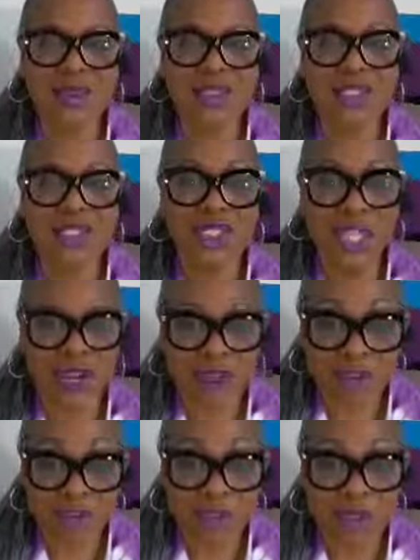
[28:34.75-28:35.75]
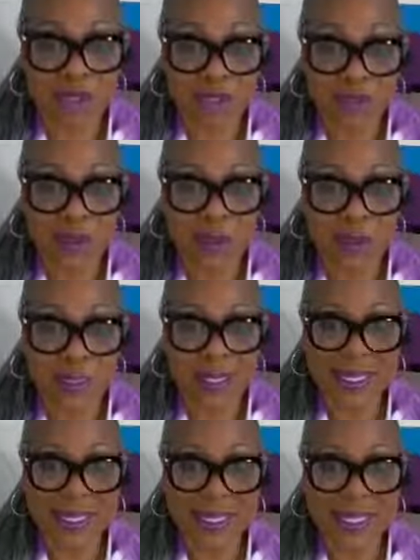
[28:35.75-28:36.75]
sharing your joy